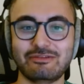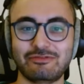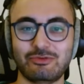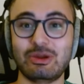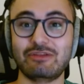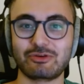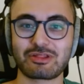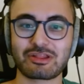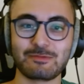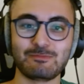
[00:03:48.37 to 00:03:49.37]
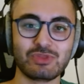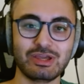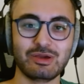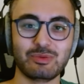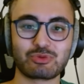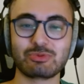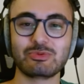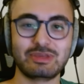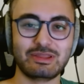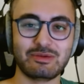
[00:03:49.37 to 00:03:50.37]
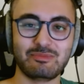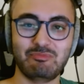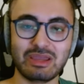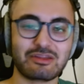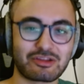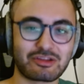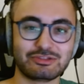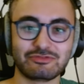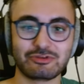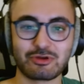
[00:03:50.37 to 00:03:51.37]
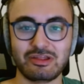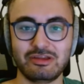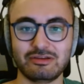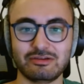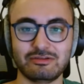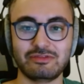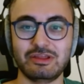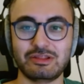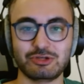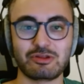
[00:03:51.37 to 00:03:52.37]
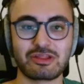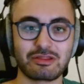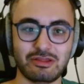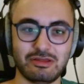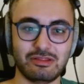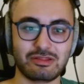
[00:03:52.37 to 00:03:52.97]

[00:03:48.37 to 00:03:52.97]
the way first. Probably the biggest controversy of these joysticks is